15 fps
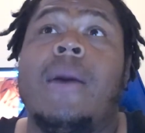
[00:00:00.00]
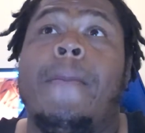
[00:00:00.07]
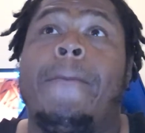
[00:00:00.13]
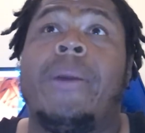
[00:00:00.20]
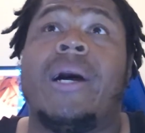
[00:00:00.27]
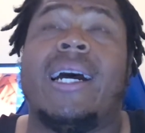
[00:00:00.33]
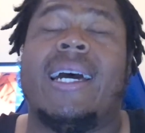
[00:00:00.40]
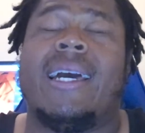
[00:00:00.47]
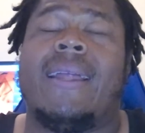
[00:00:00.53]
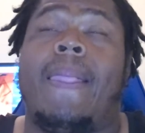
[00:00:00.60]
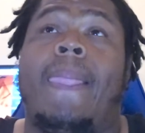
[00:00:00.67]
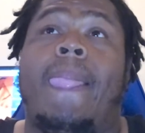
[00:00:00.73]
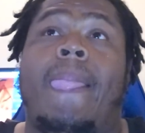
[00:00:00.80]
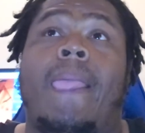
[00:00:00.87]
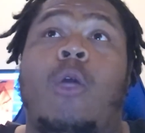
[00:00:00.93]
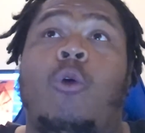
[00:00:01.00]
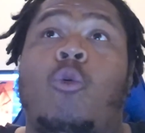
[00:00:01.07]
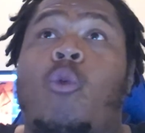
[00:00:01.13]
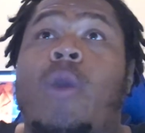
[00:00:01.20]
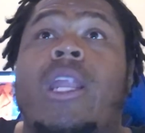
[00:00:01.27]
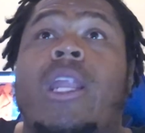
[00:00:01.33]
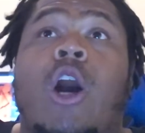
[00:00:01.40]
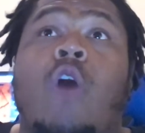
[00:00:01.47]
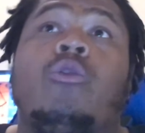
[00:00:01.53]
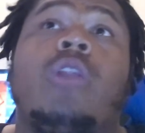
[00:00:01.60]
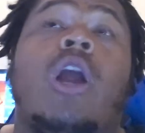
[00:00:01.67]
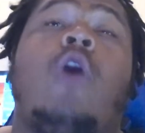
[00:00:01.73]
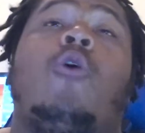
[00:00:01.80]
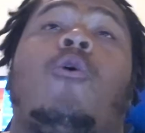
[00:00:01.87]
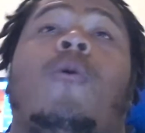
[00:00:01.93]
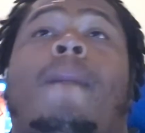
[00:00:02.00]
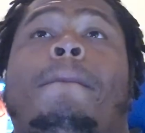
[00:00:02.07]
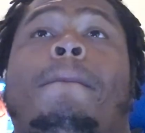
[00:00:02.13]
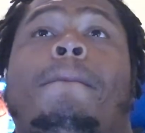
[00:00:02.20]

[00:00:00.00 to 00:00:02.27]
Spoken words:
but we don't know